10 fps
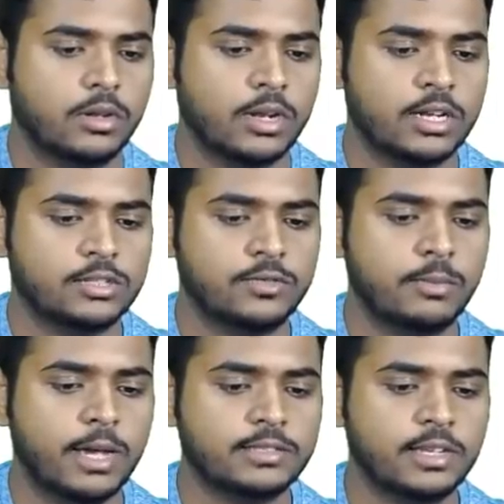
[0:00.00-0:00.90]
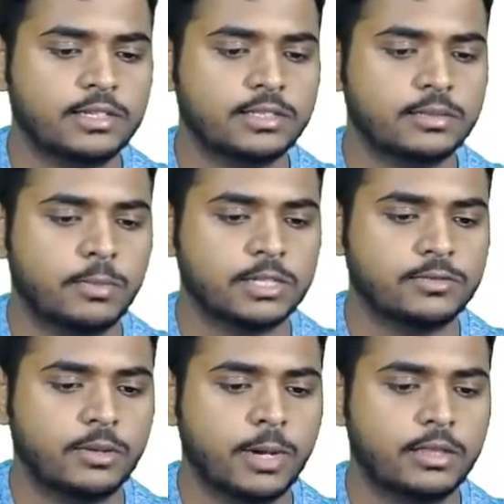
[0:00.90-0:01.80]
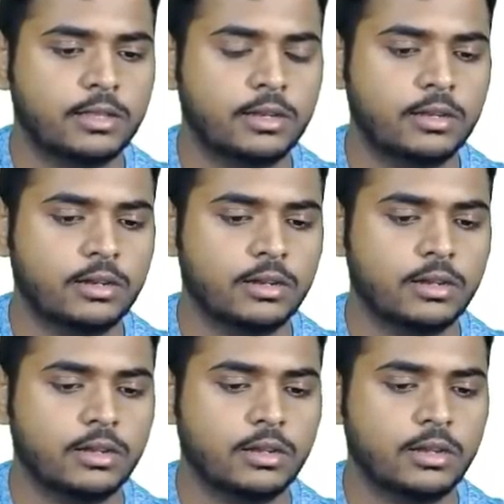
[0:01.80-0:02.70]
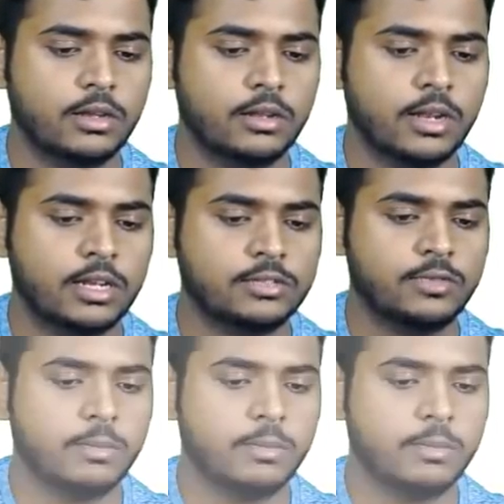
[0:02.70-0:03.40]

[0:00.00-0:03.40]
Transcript: That is V by 6 plus V by 3, that is V